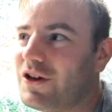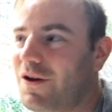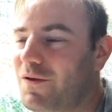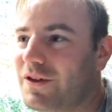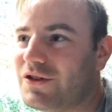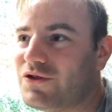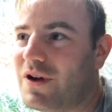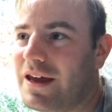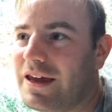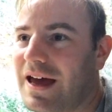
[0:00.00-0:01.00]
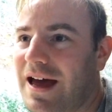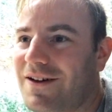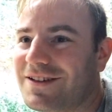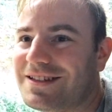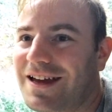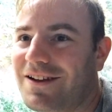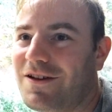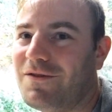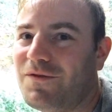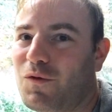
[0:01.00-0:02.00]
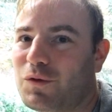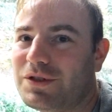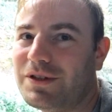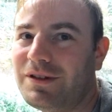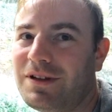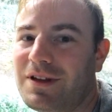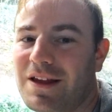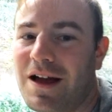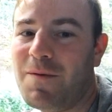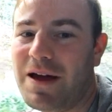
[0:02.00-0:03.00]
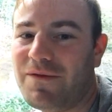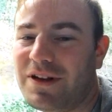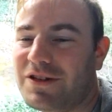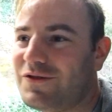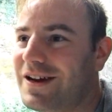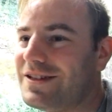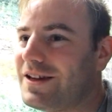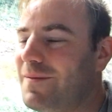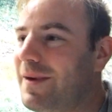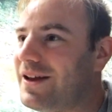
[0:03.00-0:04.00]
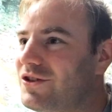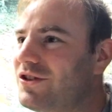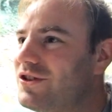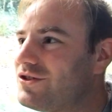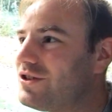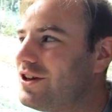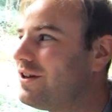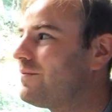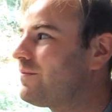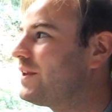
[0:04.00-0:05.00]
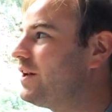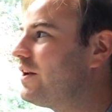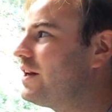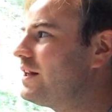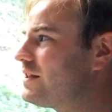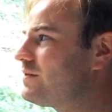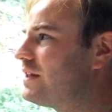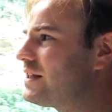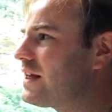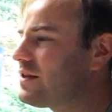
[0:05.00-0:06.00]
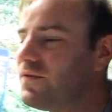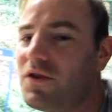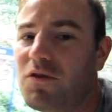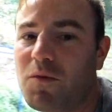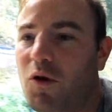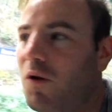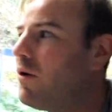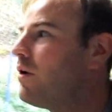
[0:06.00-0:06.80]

go on this train, get out of Stanlow and Thornton and wait for this train to come back. Just to, you know, this has a few more